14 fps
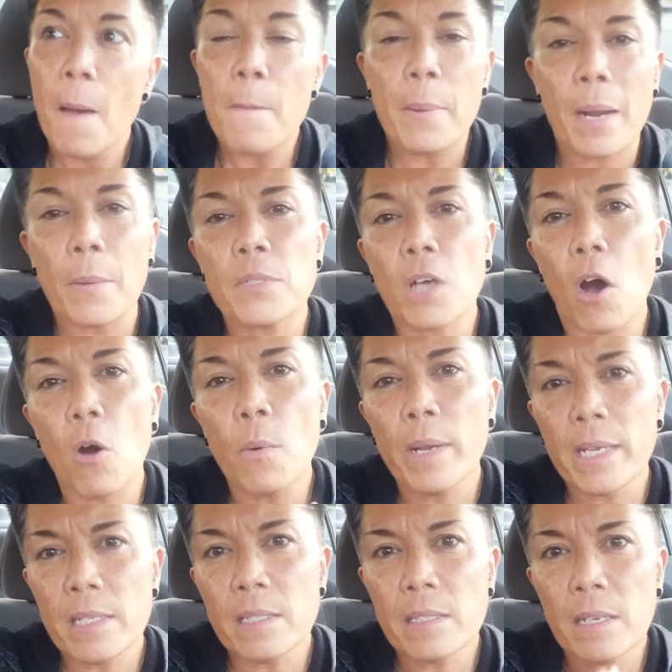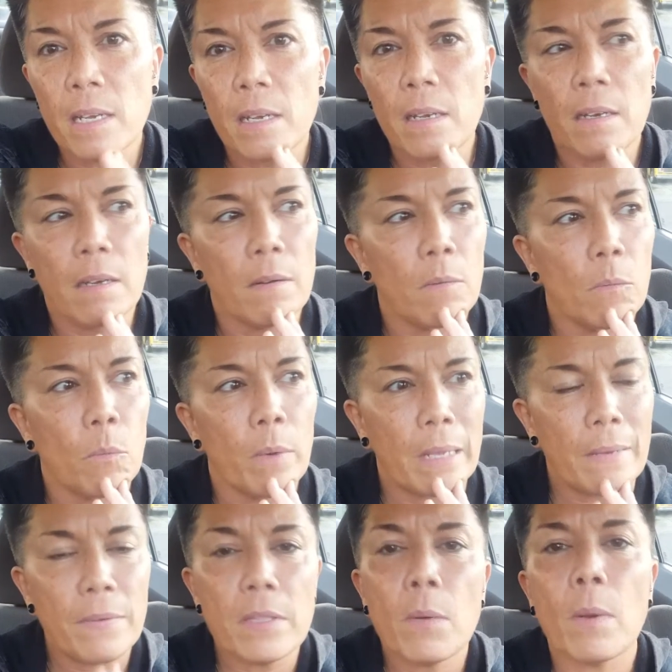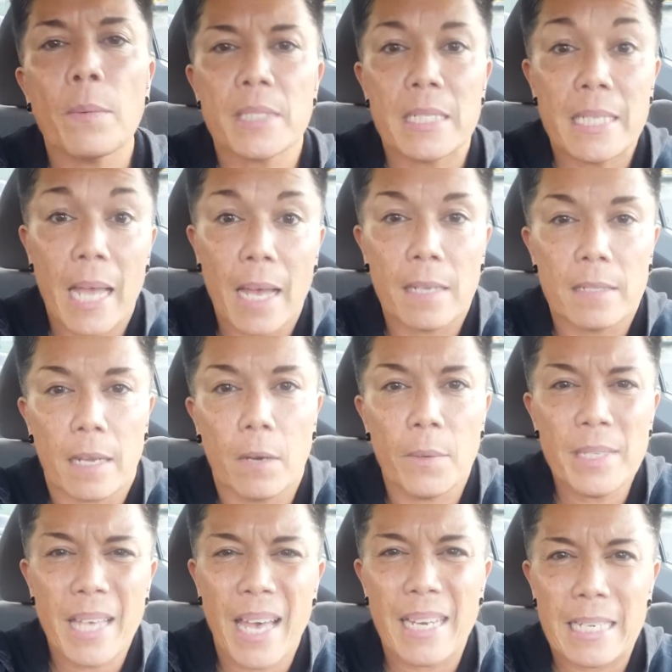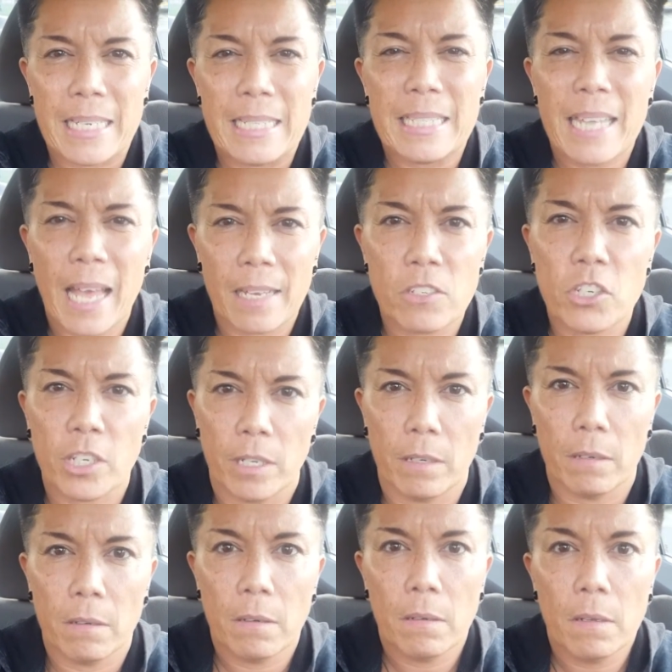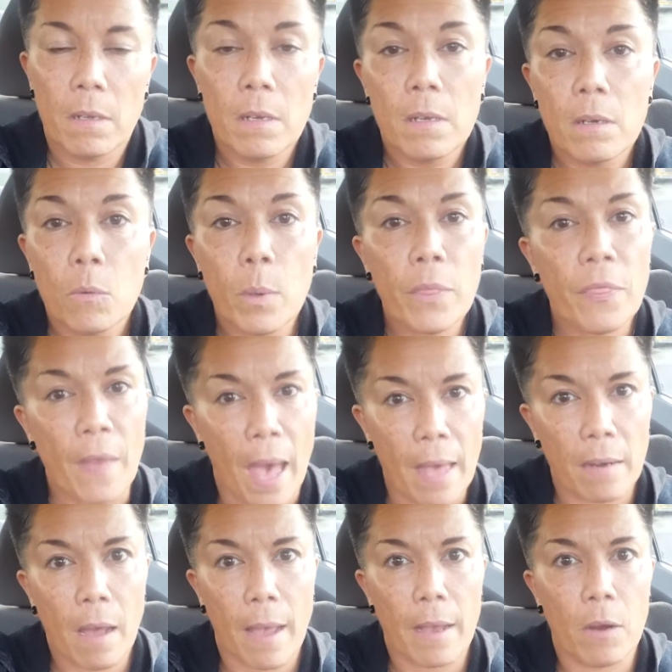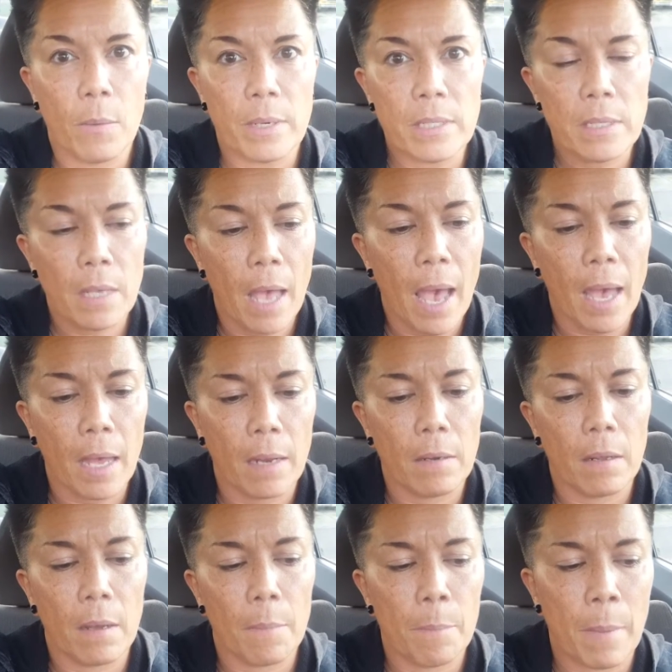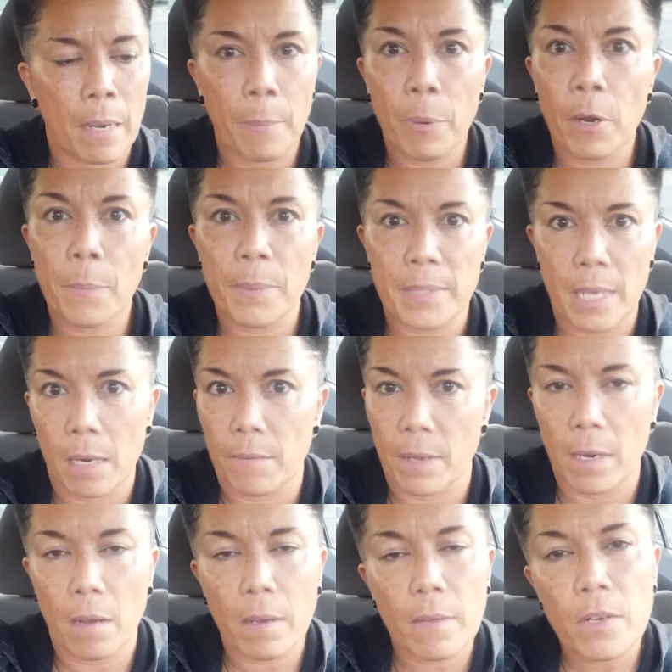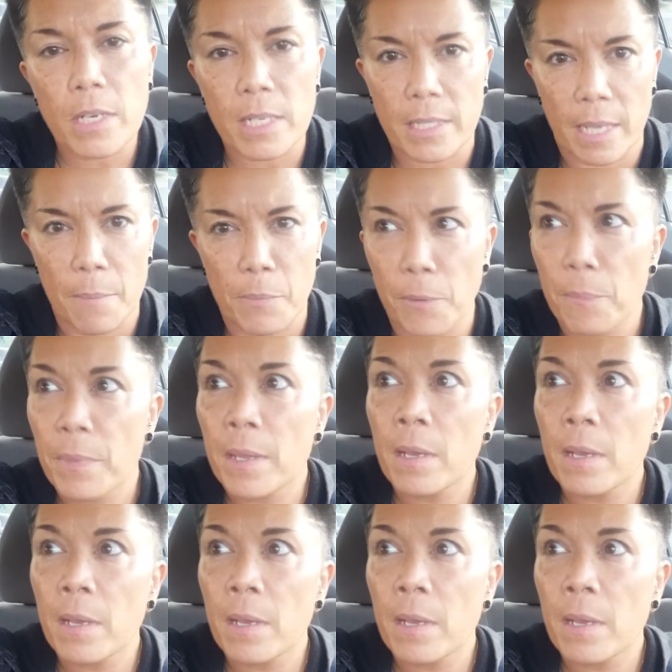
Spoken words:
but I was always, even though I was intense, I always had intention with that. I always had made a purpose out of it. And I'll give you an example.